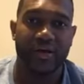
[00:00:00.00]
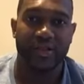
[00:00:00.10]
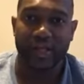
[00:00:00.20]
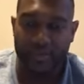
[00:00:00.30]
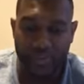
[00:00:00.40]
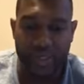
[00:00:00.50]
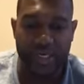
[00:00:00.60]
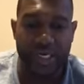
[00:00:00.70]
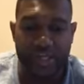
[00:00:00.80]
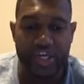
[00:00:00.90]
They, we
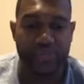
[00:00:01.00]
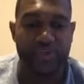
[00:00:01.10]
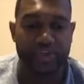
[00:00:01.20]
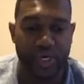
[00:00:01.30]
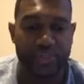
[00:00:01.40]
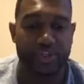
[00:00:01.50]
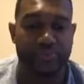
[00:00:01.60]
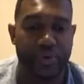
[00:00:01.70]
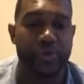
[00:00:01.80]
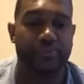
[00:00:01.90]
need the demonstration of
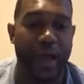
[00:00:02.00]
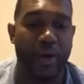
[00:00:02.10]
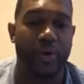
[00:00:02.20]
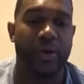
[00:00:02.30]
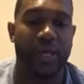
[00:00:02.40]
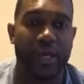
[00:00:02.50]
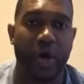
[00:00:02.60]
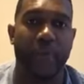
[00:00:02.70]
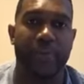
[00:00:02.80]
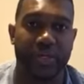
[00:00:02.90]
Spirit's power
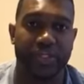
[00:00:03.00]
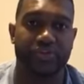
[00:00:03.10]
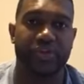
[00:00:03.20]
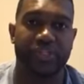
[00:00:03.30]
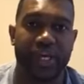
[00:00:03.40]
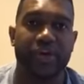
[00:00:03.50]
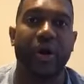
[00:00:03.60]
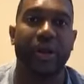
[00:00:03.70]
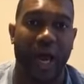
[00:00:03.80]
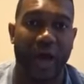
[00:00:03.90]
in our ministries, in
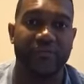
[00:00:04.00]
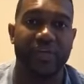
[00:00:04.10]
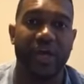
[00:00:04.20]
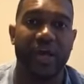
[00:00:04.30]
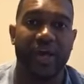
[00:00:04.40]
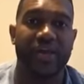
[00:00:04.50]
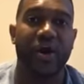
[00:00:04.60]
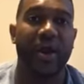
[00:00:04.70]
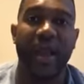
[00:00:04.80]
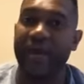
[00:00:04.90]
our lives,
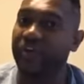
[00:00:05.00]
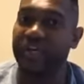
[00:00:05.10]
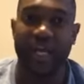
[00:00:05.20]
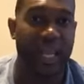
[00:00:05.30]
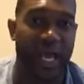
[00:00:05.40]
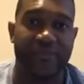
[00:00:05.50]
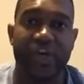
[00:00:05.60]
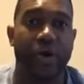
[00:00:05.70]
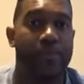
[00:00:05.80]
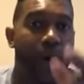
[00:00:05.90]
in our everyday life,
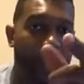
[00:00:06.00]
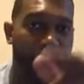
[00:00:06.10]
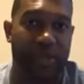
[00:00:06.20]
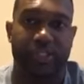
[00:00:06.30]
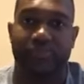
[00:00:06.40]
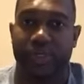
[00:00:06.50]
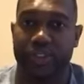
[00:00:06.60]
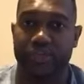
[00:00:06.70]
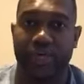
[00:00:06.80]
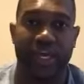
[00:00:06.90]
in our marketplace
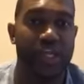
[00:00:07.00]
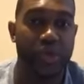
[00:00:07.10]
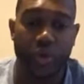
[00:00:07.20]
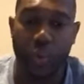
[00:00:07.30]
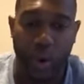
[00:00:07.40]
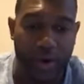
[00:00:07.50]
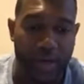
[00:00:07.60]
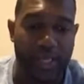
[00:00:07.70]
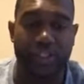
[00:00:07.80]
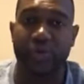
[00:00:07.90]
ministry, in your
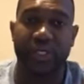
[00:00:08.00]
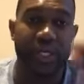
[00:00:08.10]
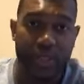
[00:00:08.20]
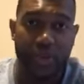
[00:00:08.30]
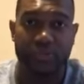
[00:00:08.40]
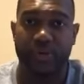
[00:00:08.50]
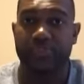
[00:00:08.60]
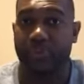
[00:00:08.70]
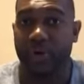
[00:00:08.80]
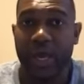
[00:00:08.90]
work, as you're leading those
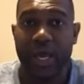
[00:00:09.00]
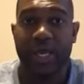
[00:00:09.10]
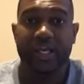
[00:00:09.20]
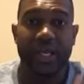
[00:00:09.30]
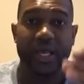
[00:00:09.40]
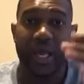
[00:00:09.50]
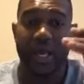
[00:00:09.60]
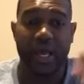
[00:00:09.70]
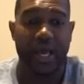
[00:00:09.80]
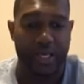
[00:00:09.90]
people, in uh,
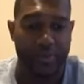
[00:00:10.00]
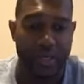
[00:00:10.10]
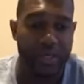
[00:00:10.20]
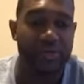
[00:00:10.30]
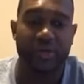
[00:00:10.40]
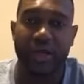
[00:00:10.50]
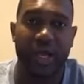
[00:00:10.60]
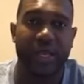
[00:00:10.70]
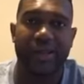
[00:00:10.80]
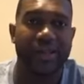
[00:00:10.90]
uh, Amy, you, uh,
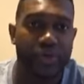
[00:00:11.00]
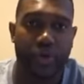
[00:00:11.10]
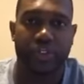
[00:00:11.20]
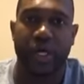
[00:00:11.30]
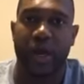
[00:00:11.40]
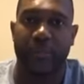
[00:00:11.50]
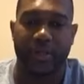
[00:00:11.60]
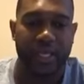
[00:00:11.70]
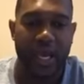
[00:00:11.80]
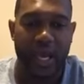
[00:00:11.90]
in your job,
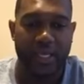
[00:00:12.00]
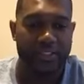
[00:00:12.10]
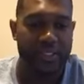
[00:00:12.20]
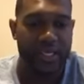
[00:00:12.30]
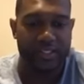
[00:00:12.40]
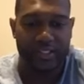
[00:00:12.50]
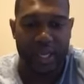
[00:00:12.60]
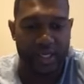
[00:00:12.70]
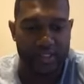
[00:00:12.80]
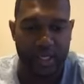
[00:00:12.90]
as as
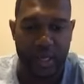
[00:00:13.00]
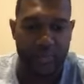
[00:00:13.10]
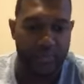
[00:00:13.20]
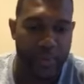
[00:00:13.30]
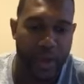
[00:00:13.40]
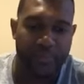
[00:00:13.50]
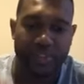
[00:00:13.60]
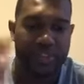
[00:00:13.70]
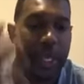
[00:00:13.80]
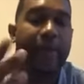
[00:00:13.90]
as uh, uh,
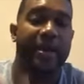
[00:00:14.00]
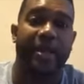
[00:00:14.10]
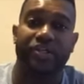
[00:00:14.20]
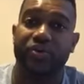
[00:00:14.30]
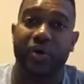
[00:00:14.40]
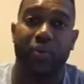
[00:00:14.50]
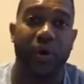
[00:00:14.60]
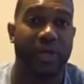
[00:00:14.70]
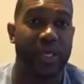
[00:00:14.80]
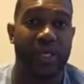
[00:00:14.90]
Miss Terry, as you are
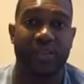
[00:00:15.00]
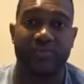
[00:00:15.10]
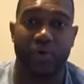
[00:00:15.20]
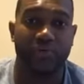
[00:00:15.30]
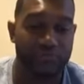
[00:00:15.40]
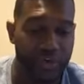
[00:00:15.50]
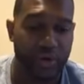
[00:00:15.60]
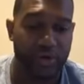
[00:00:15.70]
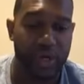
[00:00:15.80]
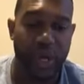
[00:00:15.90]
working in the, your
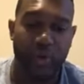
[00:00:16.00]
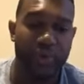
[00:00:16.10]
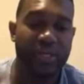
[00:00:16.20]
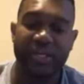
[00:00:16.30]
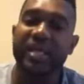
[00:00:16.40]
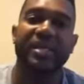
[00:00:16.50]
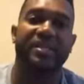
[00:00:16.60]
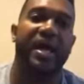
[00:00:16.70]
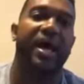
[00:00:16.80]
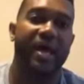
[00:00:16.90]
field, we
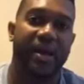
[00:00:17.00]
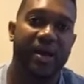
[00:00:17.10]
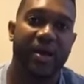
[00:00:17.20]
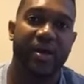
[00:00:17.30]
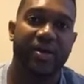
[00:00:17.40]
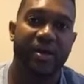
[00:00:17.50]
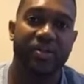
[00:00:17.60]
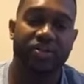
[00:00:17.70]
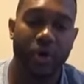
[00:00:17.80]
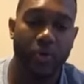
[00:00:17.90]
need that.
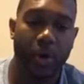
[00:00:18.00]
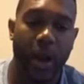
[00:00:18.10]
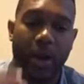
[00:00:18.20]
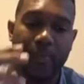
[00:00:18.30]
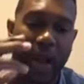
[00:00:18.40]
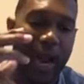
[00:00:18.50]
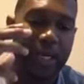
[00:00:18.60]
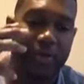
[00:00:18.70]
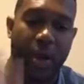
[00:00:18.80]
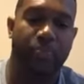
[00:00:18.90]
And so um,
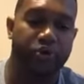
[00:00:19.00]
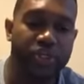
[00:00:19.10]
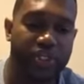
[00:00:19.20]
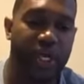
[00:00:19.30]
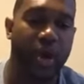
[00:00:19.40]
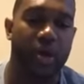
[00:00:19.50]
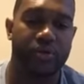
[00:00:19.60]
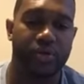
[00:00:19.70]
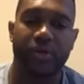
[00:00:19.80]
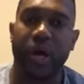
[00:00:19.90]
I appreciate
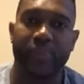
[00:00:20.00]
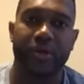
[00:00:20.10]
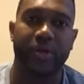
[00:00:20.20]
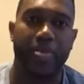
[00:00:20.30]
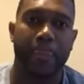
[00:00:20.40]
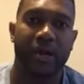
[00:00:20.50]
all of you coming in.